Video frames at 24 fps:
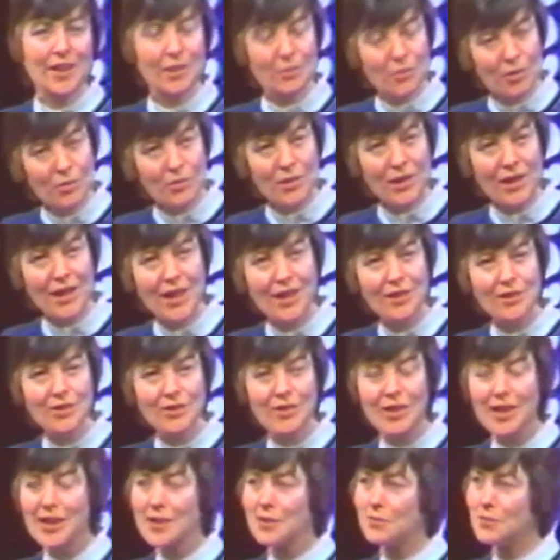the more we can
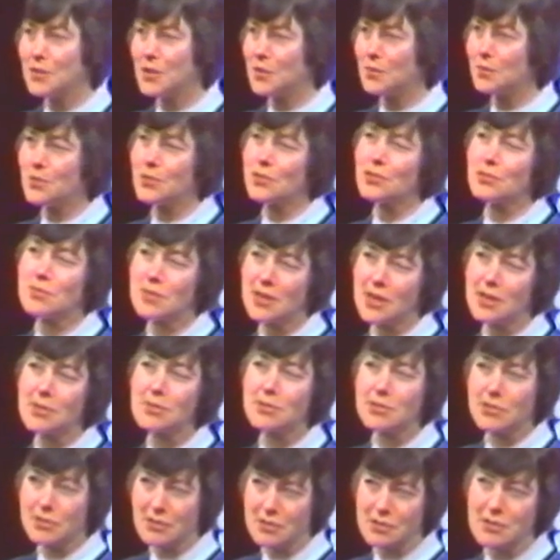educate people to be able
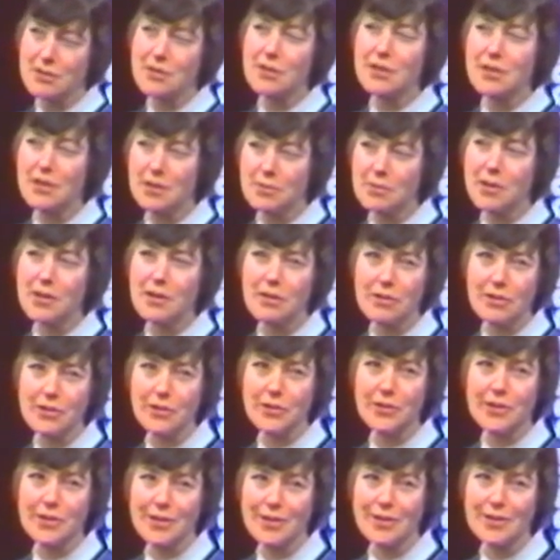to discern among
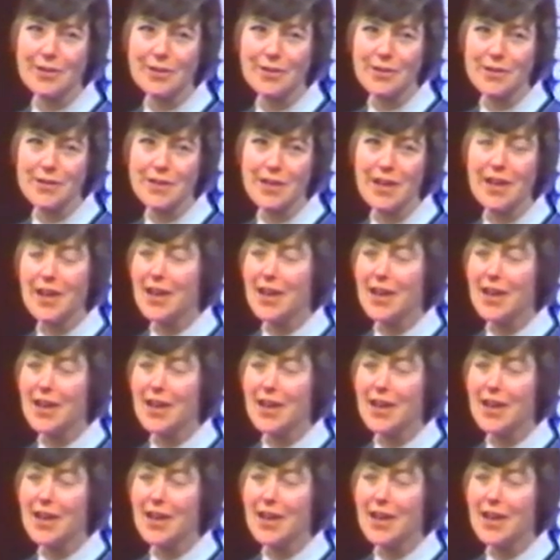alternatives